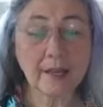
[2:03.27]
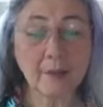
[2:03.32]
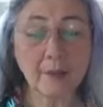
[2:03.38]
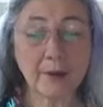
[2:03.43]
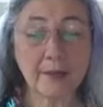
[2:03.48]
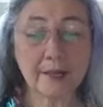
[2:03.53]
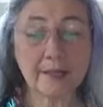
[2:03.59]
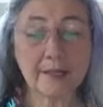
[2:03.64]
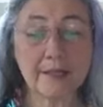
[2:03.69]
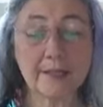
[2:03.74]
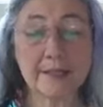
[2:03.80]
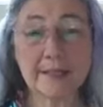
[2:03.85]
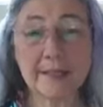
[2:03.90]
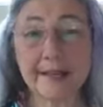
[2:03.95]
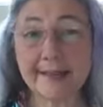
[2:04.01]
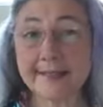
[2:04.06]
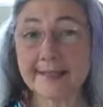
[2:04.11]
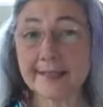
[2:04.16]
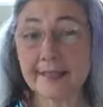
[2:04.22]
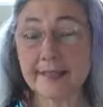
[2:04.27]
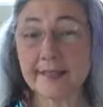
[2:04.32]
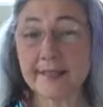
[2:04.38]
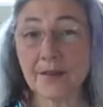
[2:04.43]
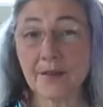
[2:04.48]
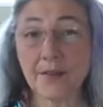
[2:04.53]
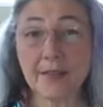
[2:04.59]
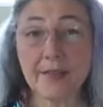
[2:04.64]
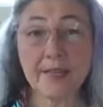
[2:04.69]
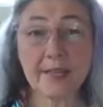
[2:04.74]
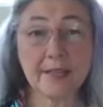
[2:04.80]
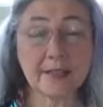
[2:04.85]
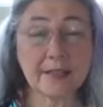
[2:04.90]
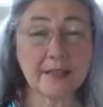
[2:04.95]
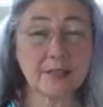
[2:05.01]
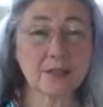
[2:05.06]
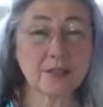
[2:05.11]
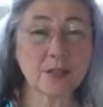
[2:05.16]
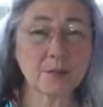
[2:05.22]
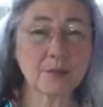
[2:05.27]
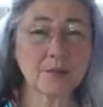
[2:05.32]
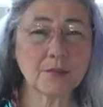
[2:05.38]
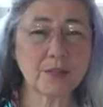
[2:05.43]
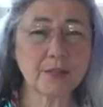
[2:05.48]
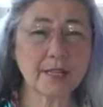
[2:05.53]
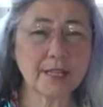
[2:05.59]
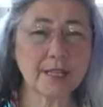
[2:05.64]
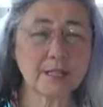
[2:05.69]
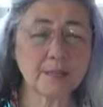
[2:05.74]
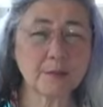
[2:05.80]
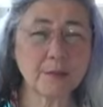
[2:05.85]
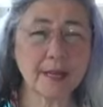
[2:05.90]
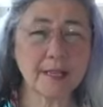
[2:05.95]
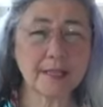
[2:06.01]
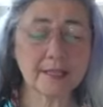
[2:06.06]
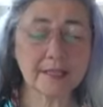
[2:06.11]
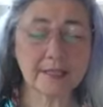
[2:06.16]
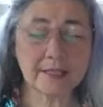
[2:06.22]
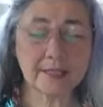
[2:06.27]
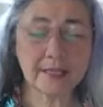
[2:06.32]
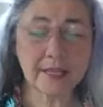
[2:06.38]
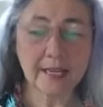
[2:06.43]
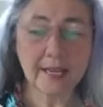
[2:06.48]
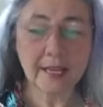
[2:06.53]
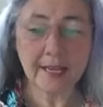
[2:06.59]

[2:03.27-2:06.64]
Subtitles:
But it is an excess of heat in terms of Chinese medicine,